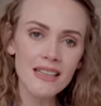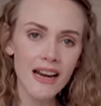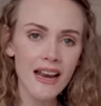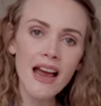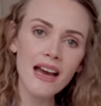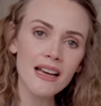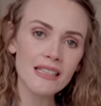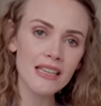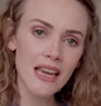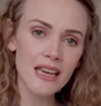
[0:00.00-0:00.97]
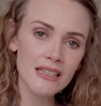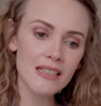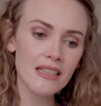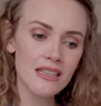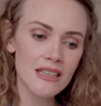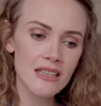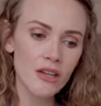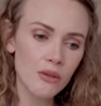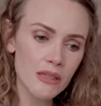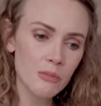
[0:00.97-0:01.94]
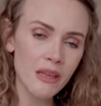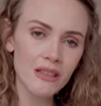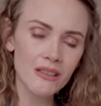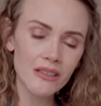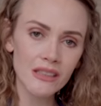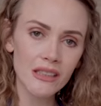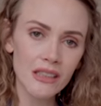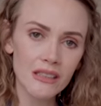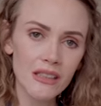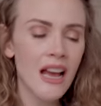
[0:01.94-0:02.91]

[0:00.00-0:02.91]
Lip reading: that I had candied citrus peels in here?